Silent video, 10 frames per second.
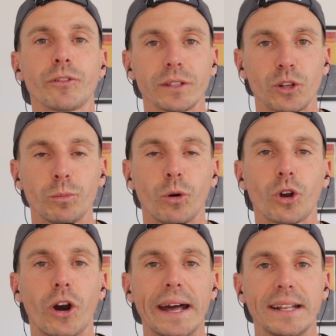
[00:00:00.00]
for a little more
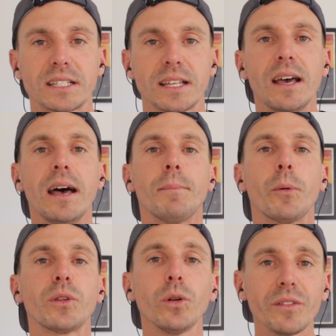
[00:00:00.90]
guidance. But
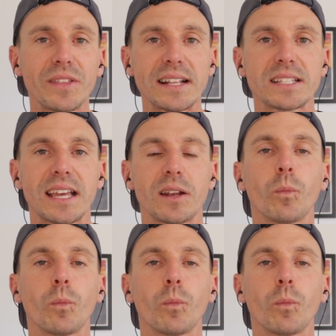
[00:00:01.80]
with all of that said,